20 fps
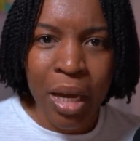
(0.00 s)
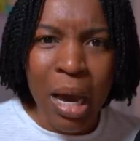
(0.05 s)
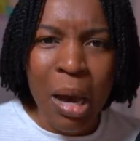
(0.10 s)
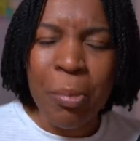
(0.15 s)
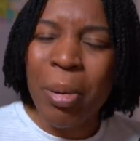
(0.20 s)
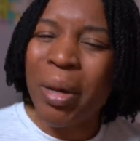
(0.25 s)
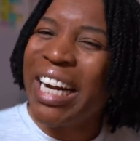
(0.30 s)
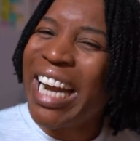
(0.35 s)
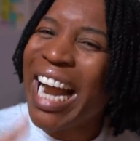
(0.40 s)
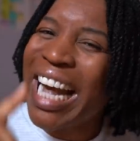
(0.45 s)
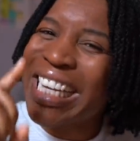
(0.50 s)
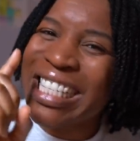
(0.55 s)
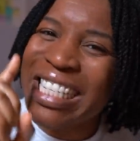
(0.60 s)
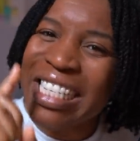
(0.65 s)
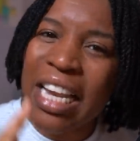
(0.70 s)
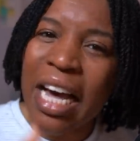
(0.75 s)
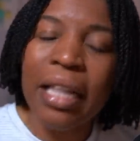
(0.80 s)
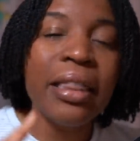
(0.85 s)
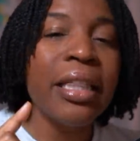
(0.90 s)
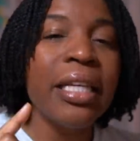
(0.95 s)
But it has
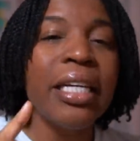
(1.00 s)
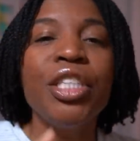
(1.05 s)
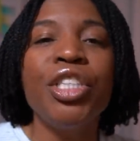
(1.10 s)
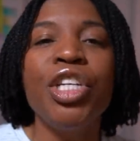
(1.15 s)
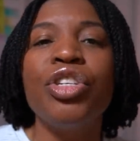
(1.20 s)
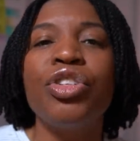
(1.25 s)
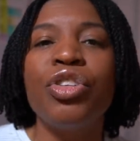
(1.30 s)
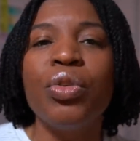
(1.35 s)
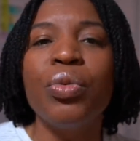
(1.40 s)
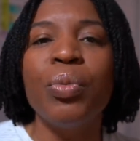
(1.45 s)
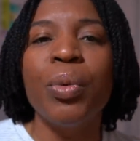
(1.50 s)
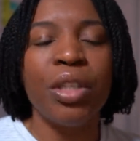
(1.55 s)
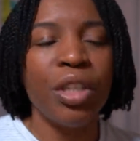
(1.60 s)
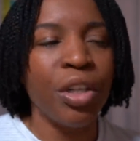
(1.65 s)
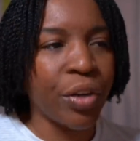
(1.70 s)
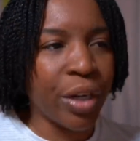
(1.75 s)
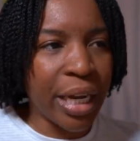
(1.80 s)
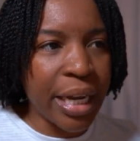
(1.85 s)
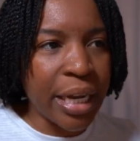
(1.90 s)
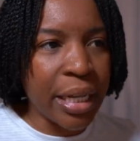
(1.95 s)
nothing to do with
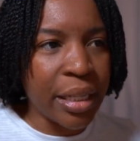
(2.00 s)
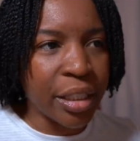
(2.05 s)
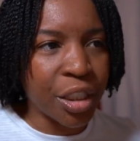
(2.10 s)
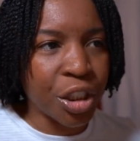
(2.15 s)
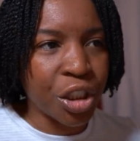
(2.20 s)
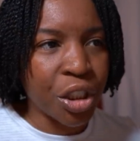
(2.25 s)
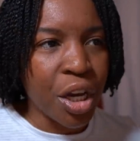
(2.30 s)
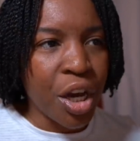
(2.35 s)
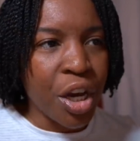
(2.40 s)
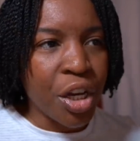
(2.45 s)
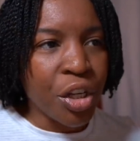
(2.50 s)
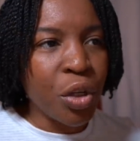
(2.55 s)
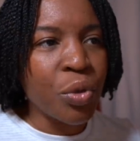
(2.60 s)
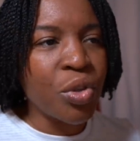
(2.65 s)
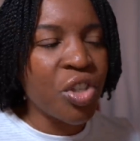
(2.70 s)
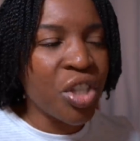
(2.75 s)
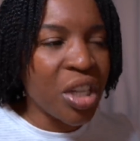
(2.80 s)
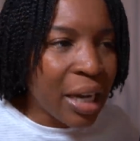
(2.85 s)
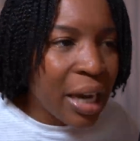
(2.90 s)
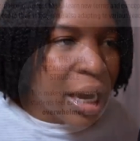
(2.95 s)
your English. You see,